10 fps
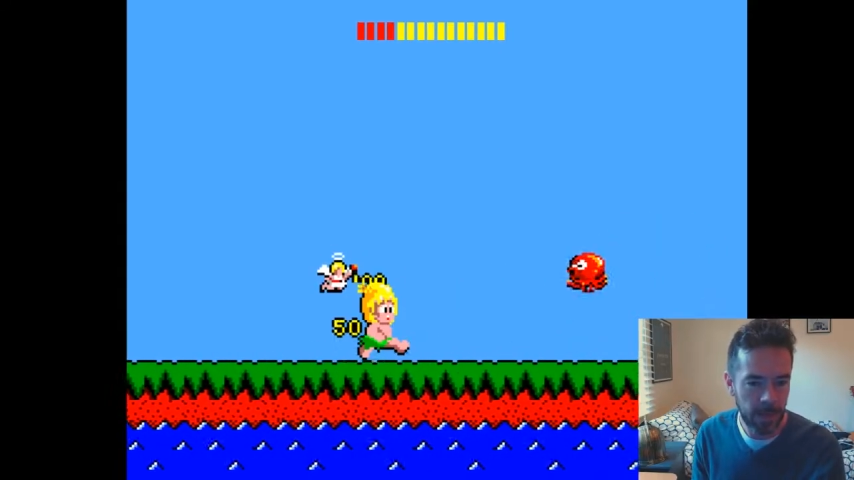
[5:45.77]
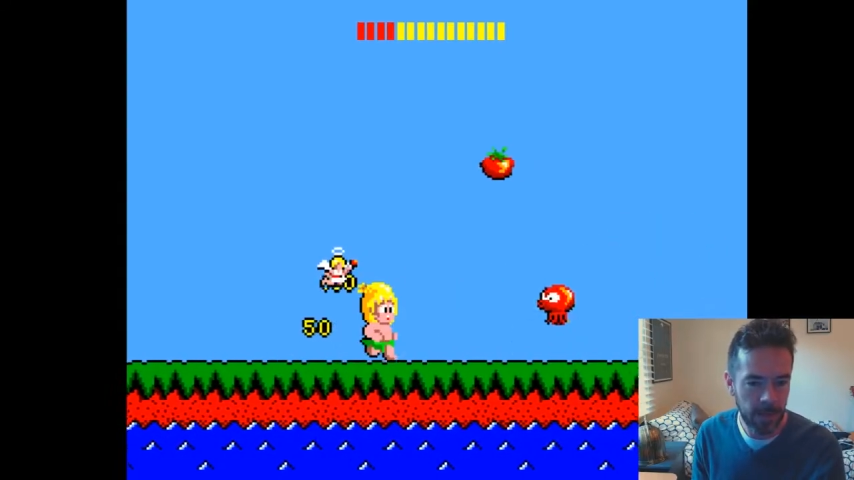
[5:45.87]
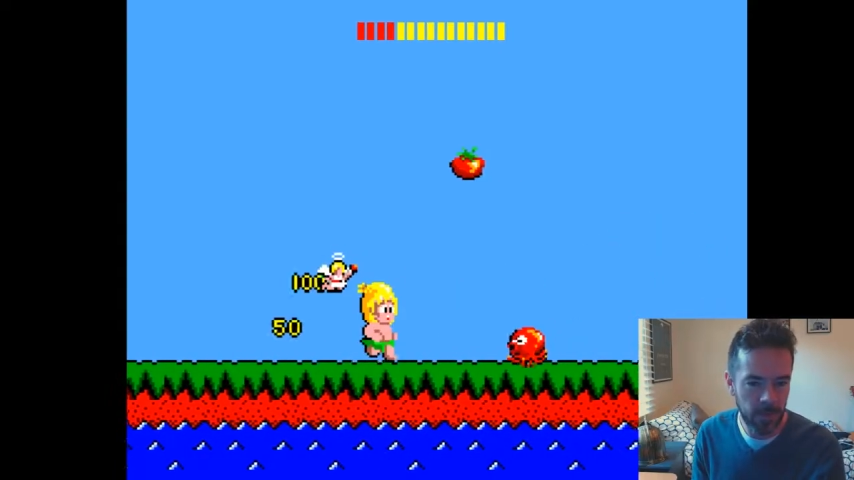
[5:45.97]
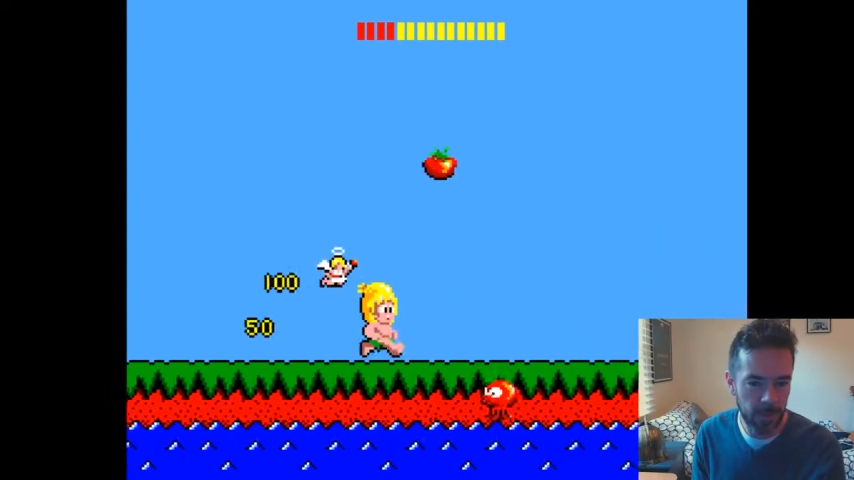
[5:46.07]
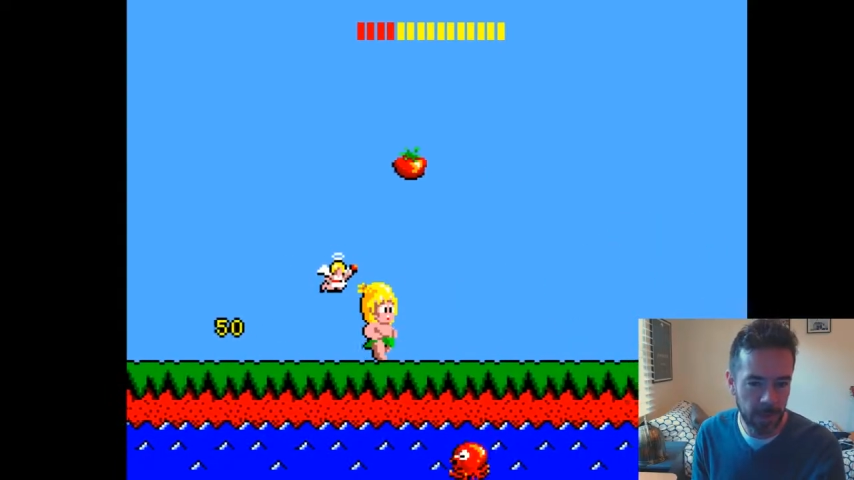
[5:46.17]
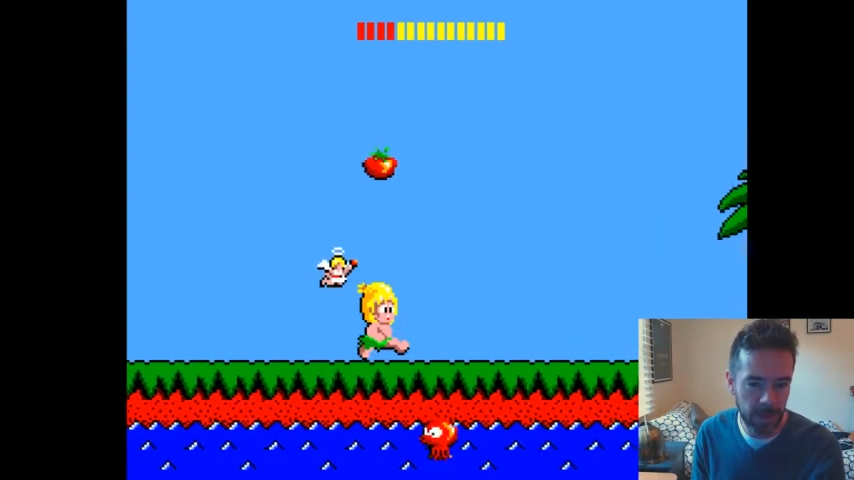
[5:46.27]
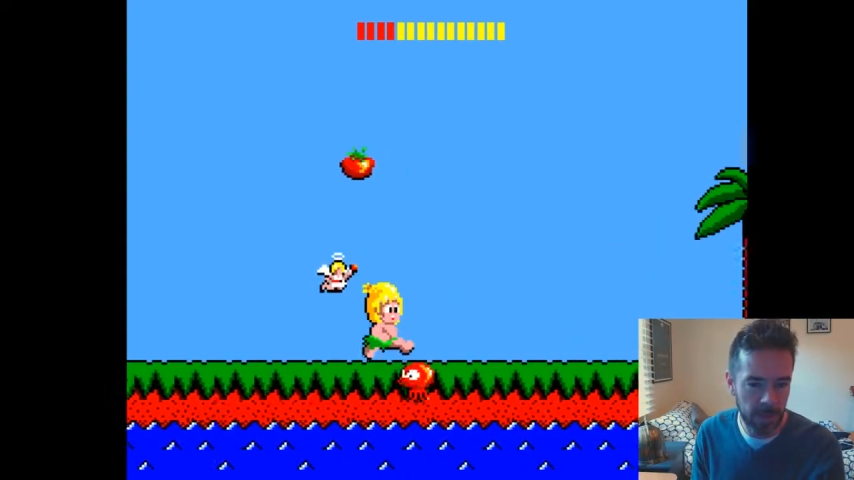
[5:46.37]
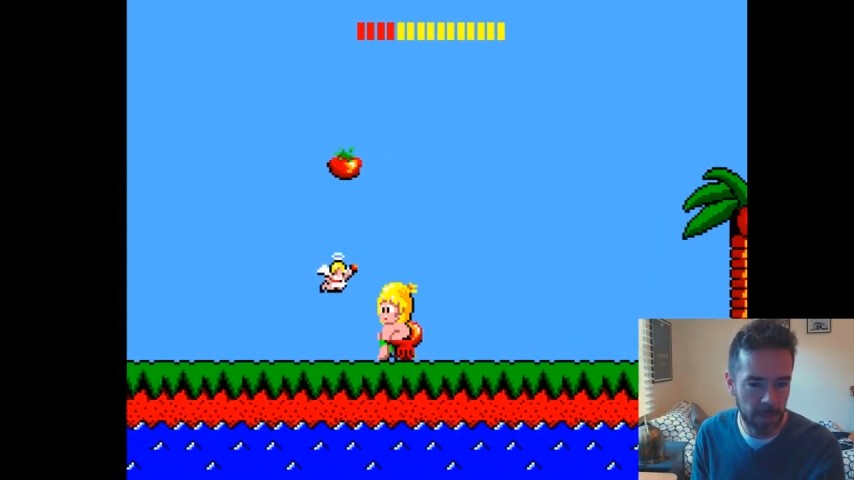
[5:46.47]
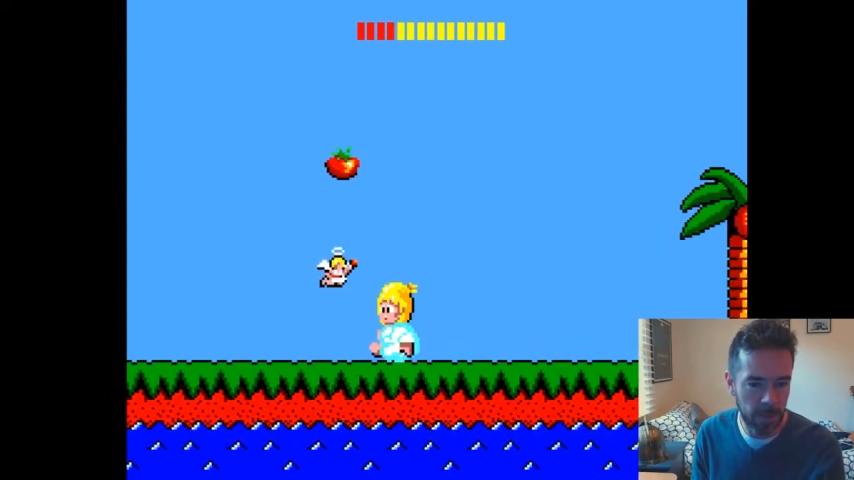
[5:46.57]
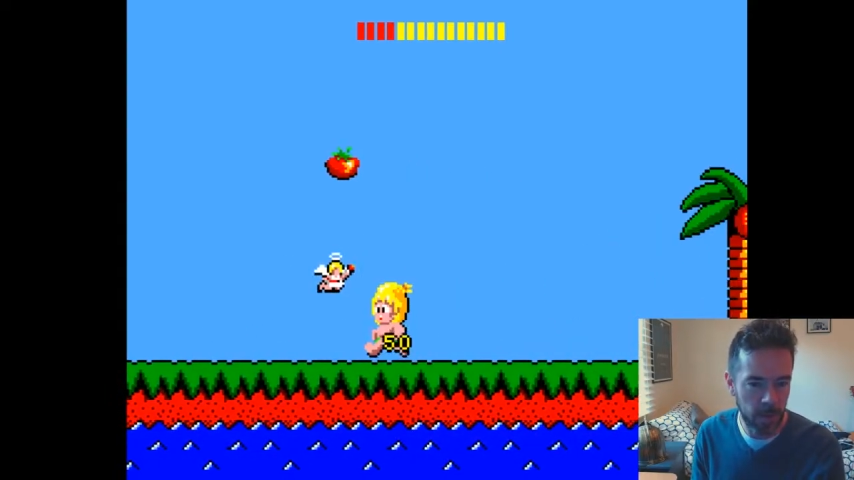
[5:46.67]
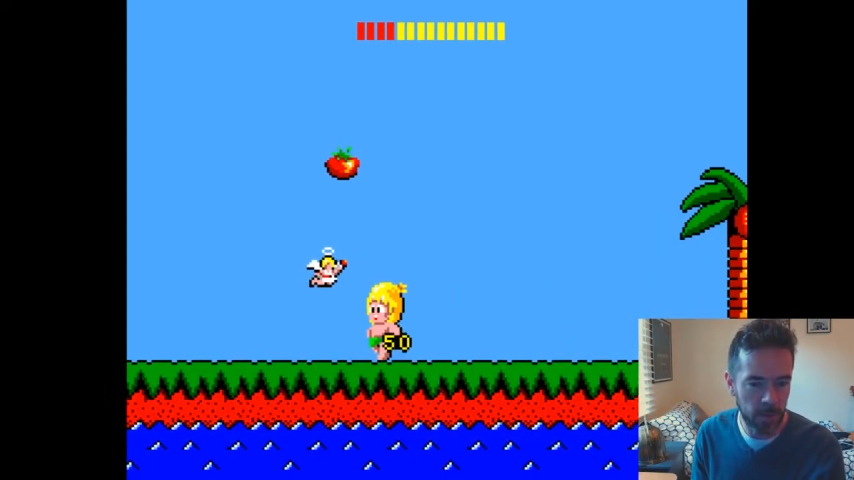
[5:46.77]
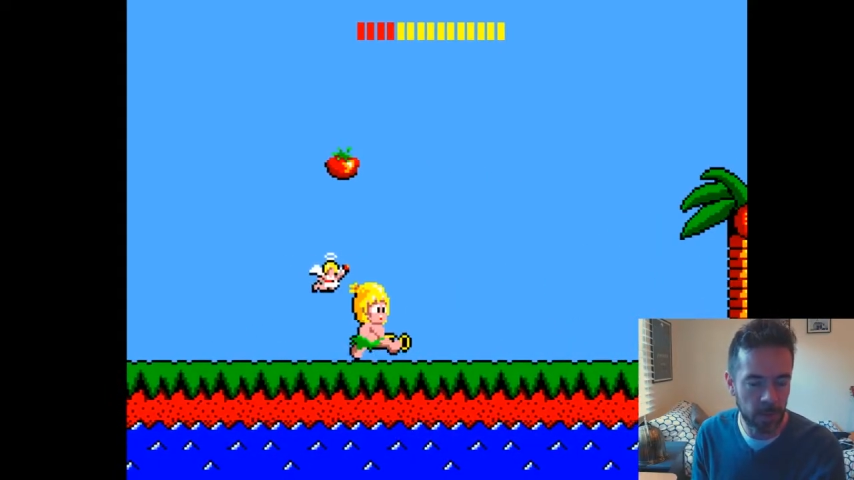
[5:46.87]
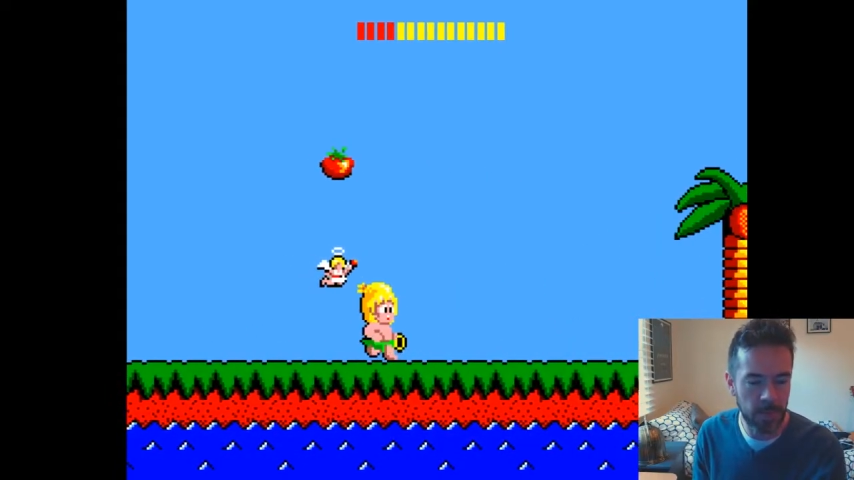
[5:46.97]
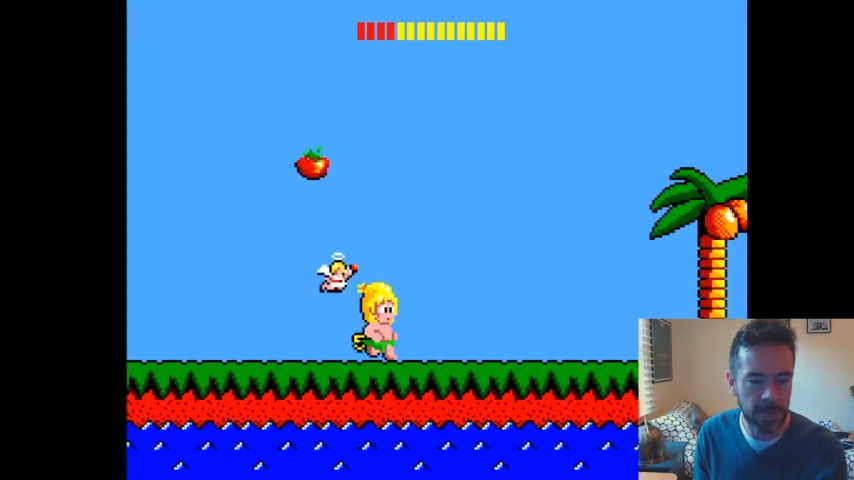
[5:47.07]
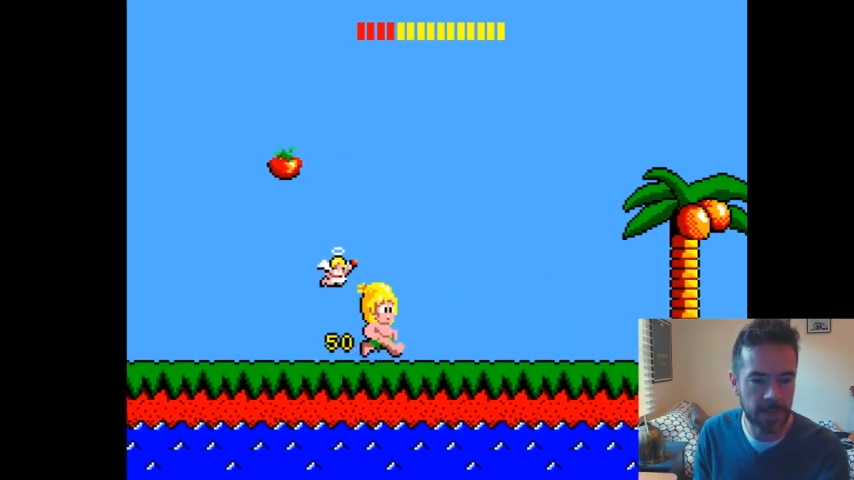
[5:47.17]
If you've played it, let me know in the
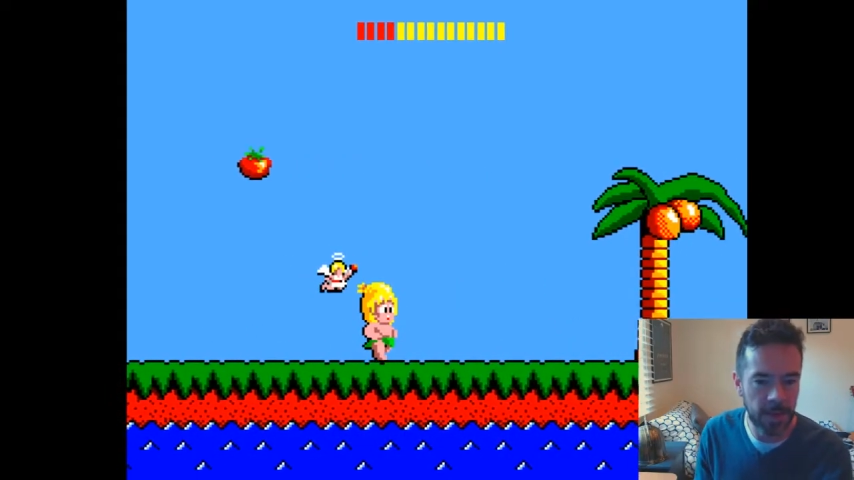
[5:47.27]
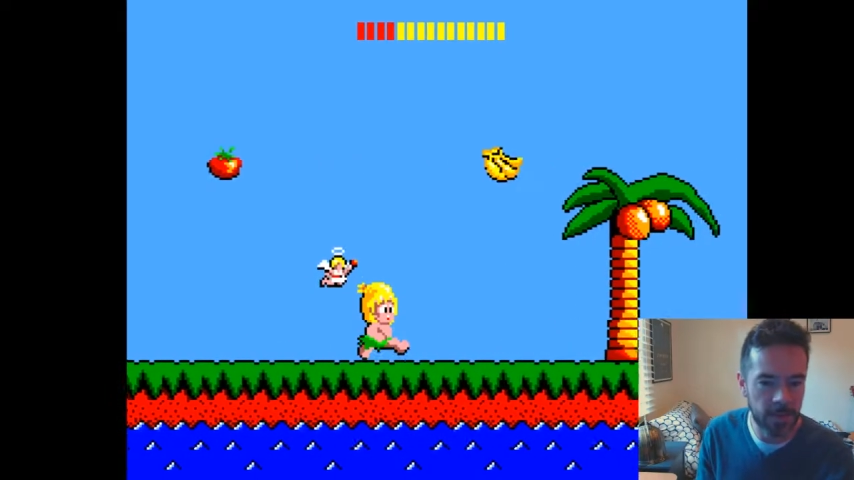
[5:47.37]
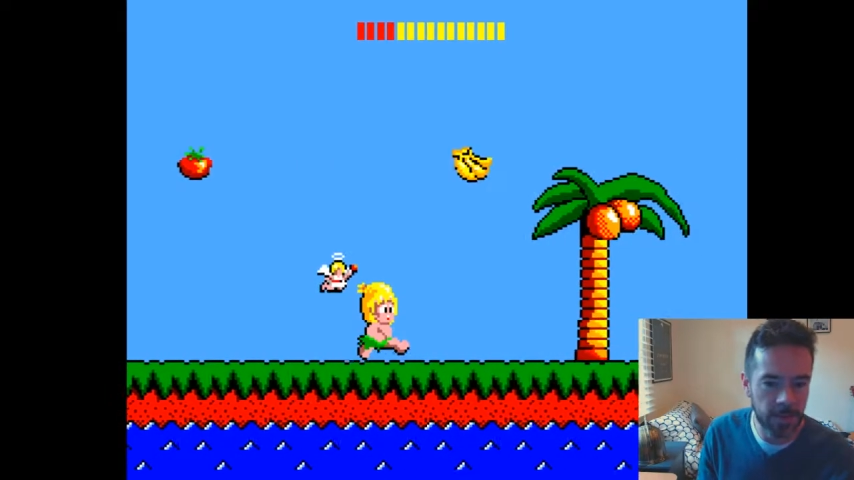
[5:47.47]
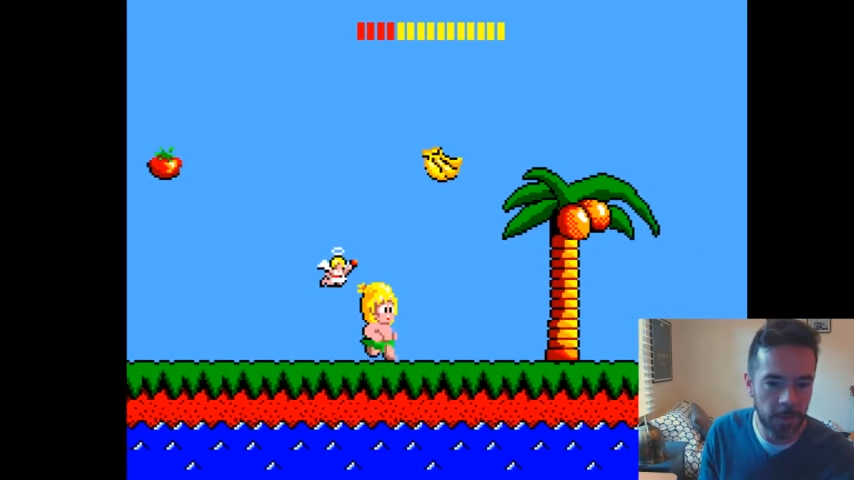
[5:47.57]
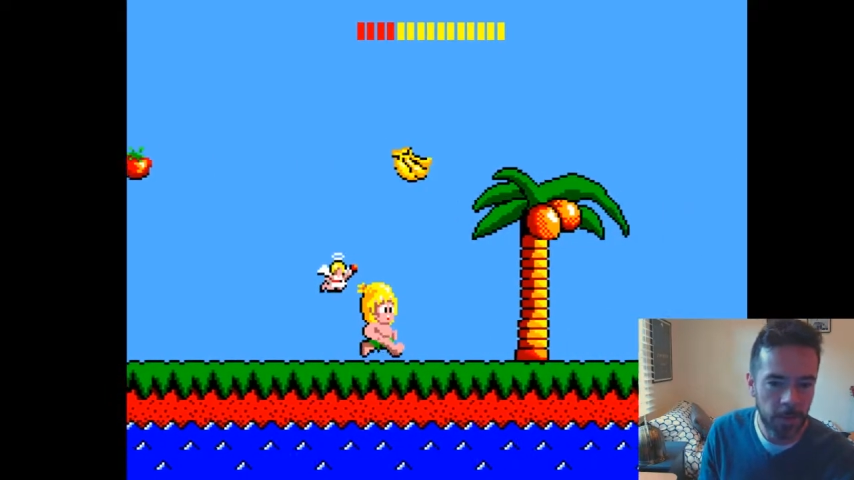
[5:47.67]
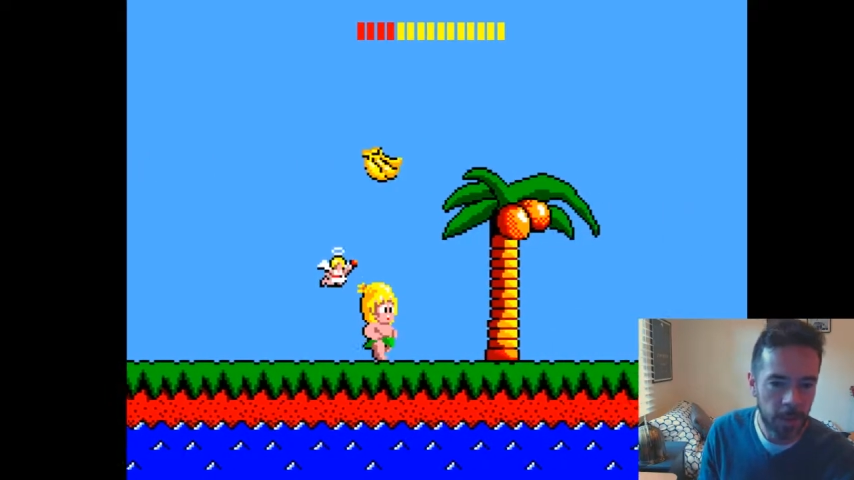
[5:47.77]
comments. I'd love to know.